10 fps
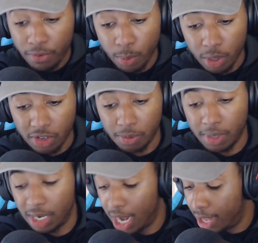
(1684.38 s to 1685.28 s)
we'll get some
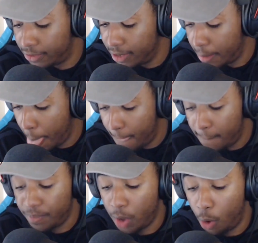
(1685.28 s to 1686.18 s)
good content.
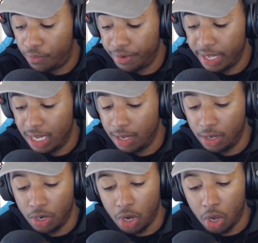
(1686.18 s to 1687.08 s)

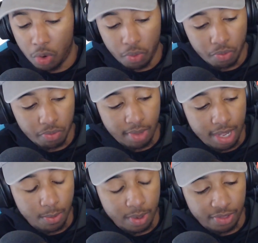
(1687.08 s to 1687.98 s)
Hopefully,
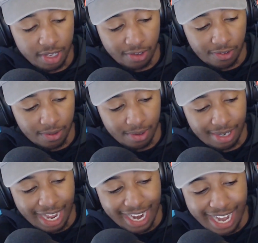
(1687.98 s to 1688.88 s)
with this
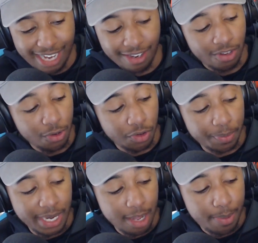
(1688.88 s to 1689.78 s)
day and age in social
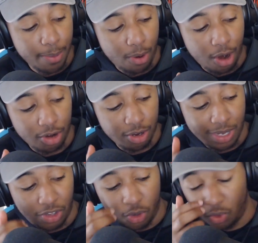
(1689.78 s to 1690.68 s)
media, people aren't going to
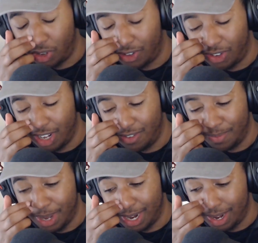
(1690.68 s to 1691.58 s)
be too sensitive.
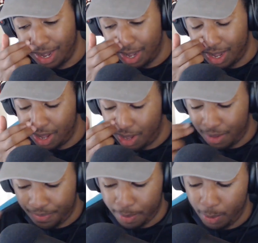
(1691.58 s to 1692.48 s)
But
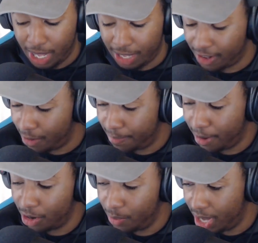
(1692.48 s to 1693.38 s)
we got South
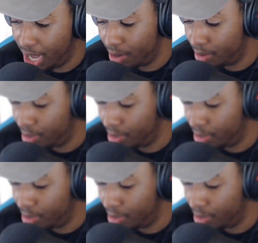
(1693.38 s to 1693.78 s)
Park, we got